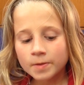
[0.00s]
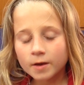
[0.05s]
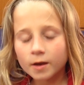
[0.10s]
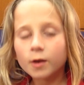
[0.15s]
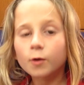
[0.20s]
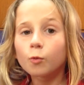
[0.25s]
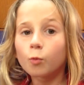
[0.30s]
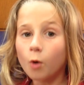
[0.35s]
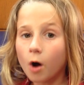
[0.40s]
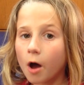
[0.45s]

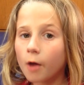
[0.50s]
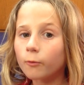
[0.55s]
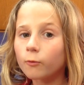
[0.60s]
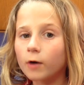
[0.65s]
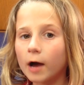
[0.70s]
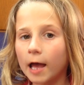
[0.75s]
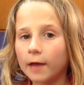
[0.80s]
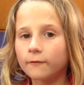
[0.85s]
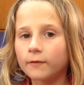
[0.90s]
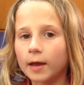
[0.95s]
you want
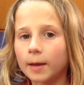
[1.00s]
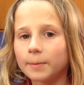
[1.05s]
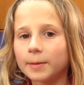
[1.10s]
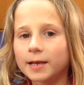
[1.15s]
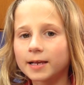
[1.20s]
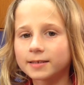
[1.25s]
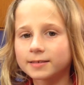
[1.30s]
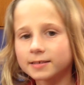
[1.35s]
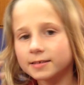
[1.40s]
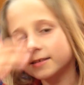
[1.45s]
Wi-Fi
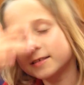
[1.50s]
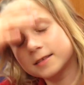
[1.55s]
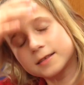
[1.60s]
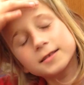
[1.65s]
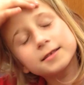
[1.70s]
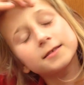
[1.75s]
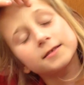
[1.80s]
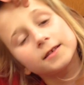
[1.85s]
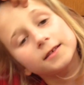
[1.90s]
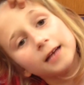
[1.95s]
because
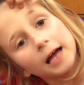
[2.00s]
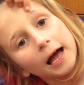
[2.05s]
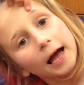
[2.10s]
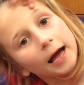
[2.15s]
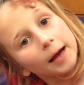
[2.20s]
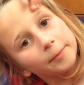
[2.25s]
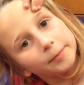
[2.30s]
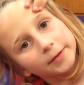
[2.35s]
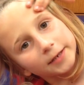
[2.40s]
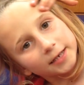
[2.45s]
it's
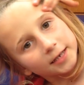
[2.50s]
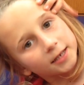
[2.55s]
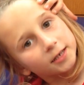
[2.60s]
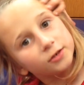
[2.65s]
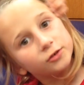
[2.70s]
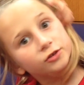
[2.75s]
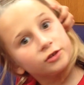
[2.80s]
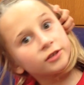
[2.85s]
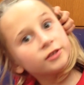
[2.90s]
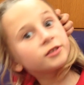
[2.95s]
happy to
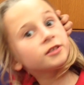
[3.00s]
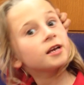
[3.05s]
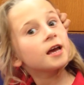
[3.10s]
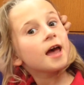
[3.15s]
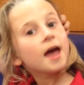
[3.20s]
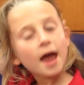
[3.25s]
interest,